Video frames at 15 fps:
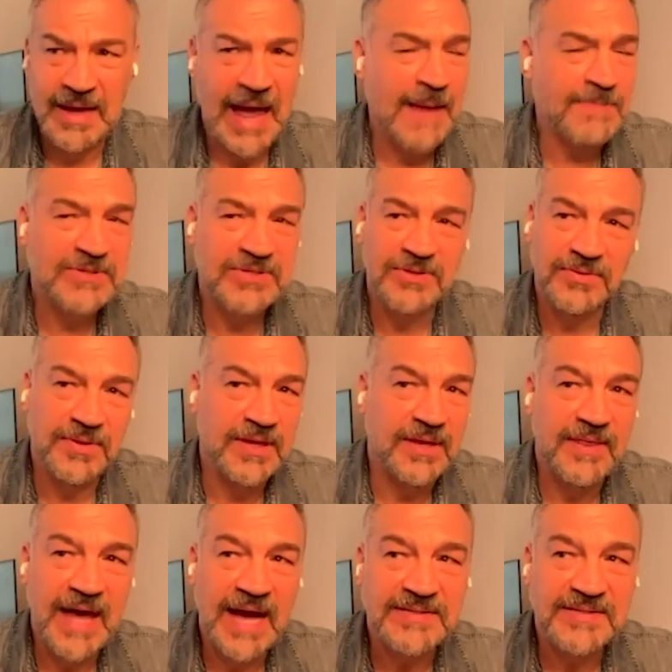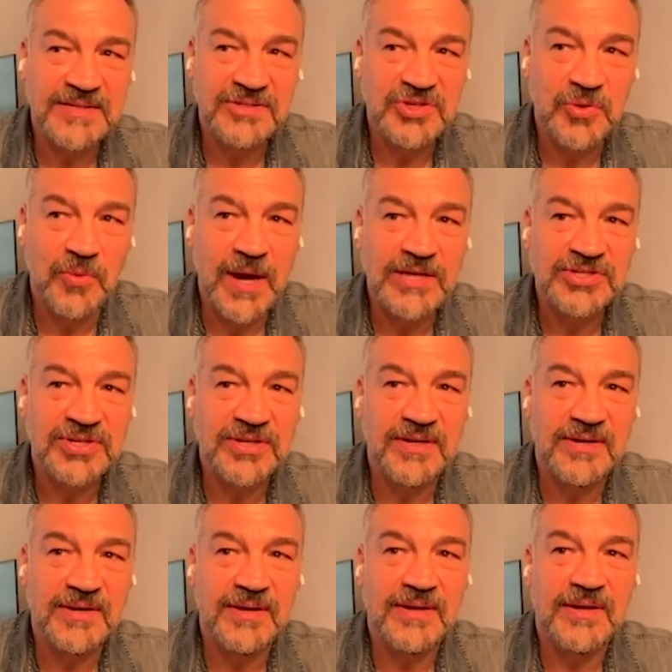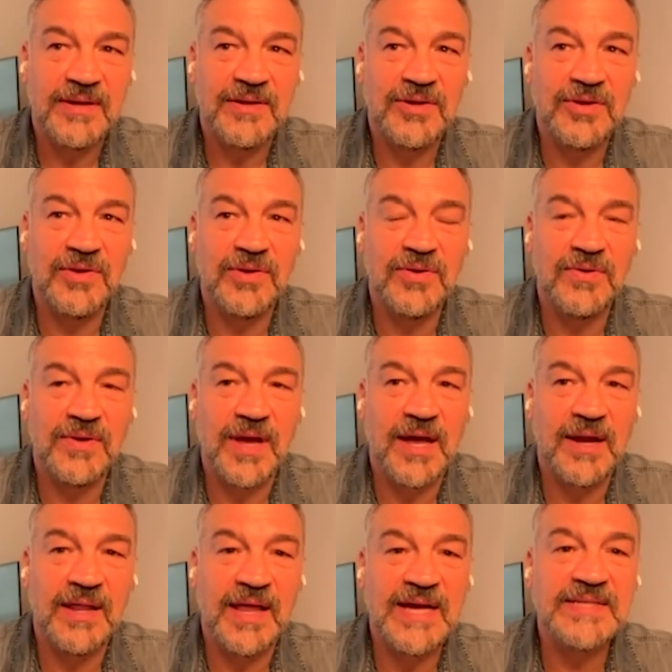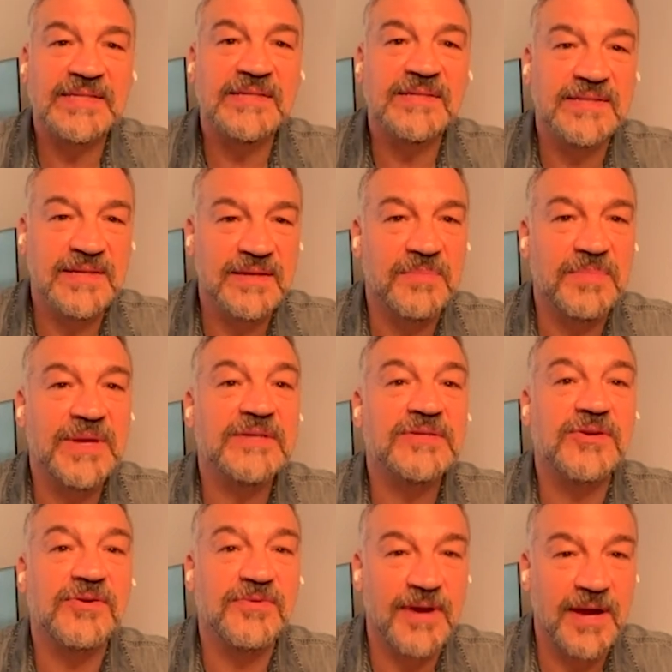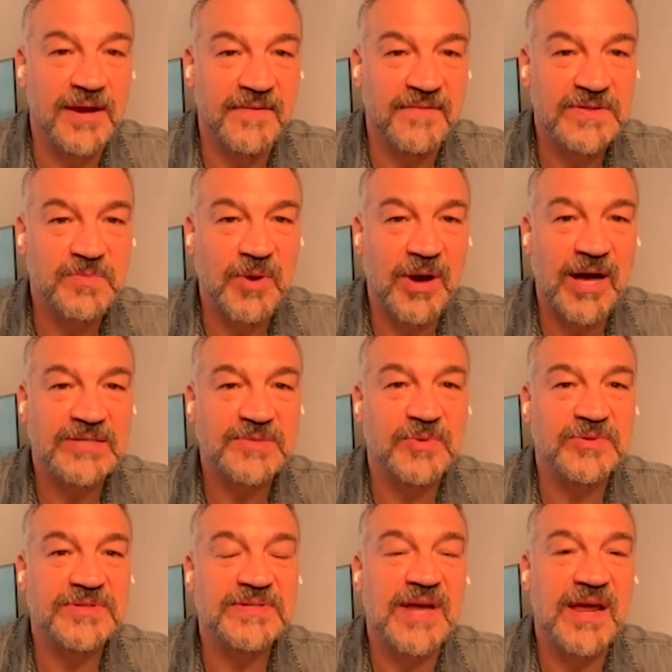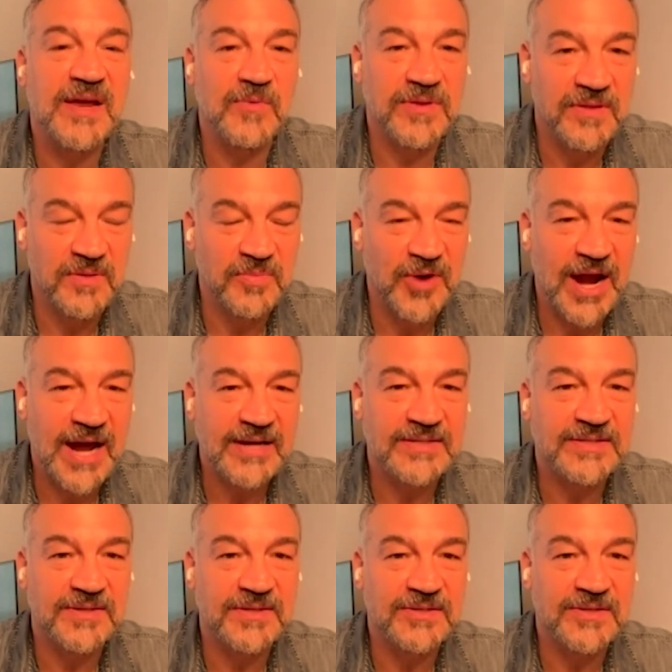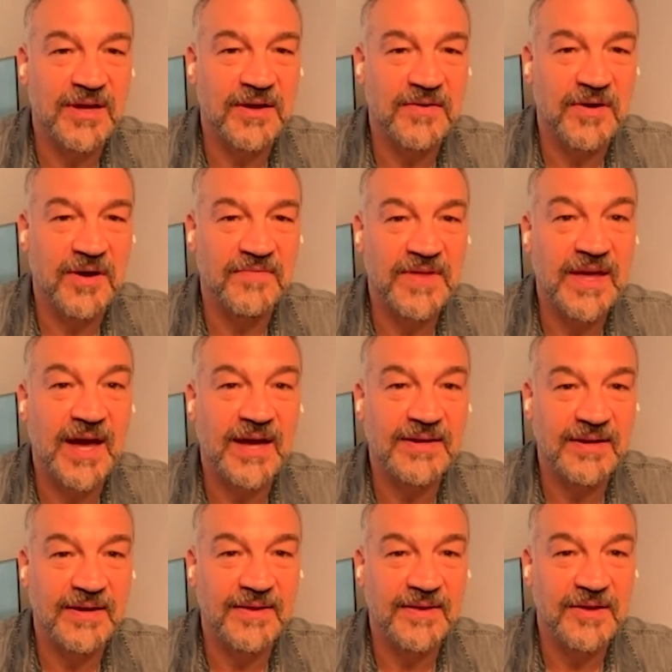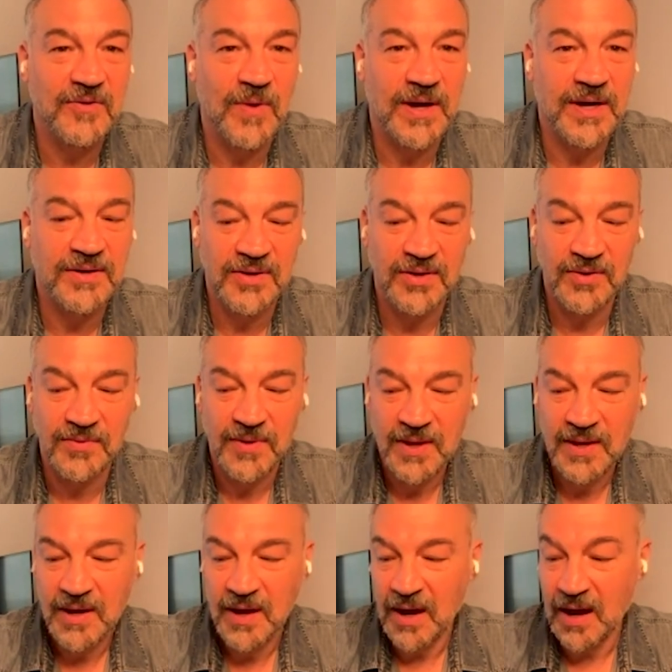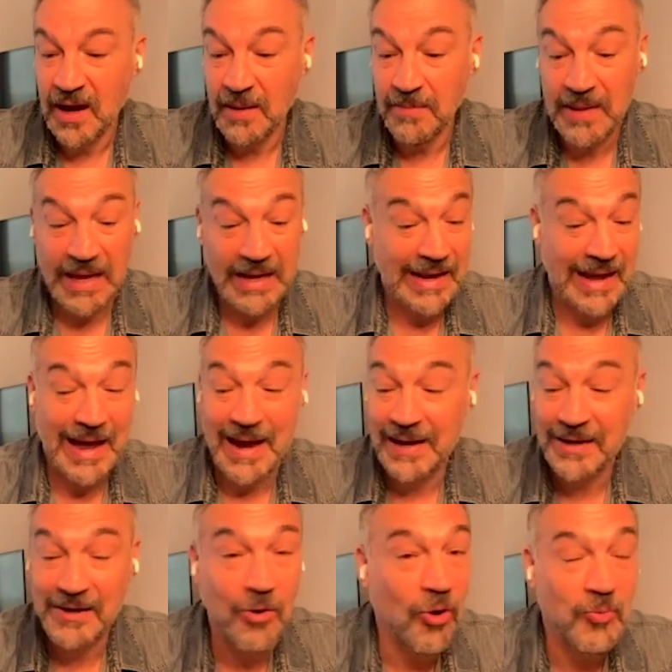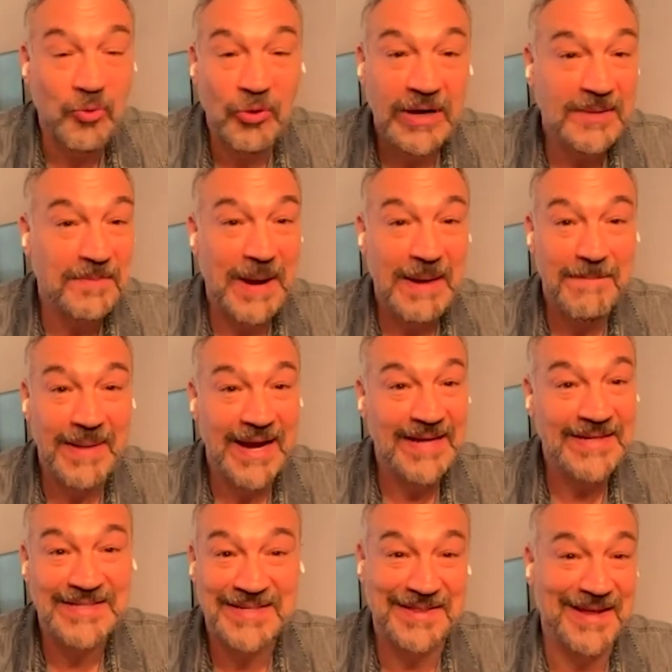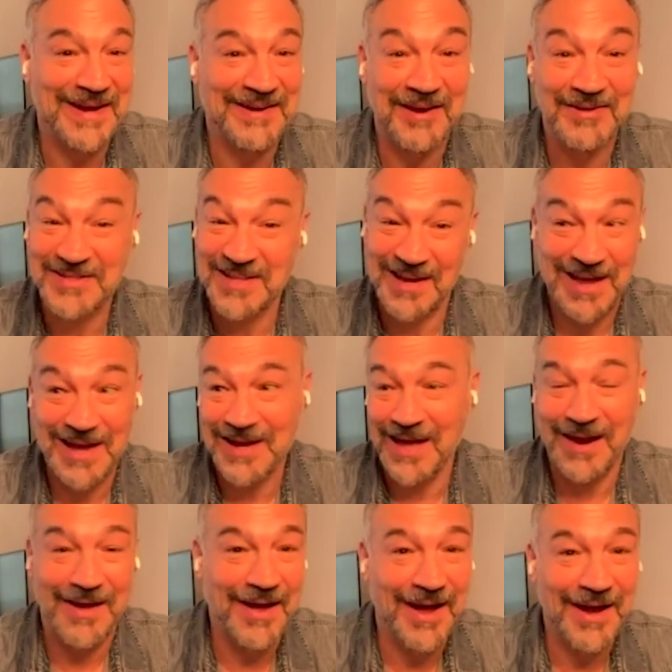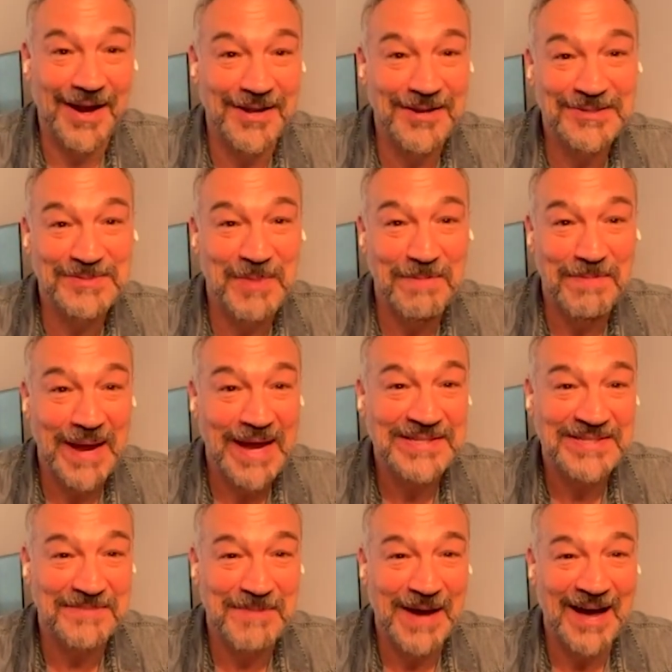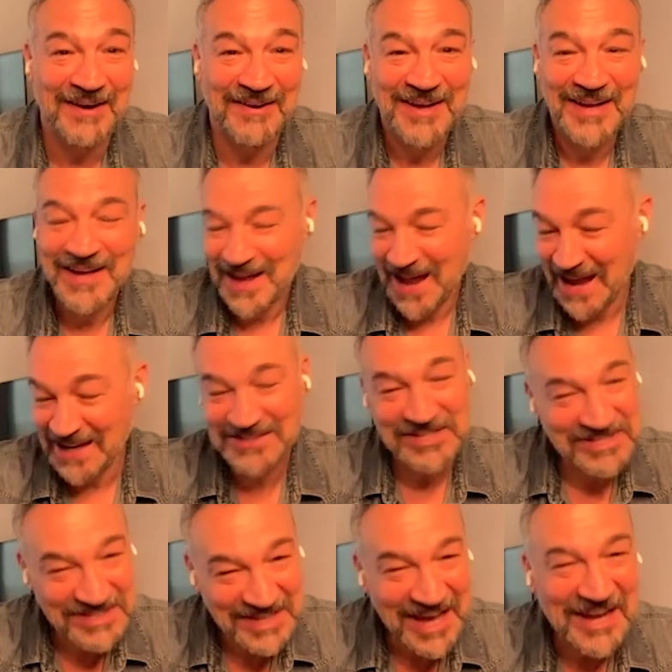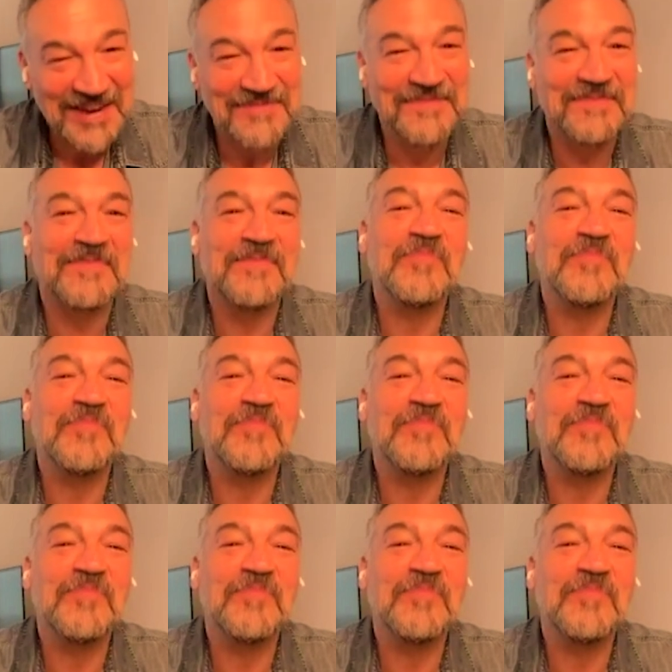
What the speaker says: Absolutely. In that situation, you get licensing to be as creative as possible, staying within the brackets of the idea that you want to do. Like I incorporated my bass in there. I was like, I gotta use my bass somehow, and just kind of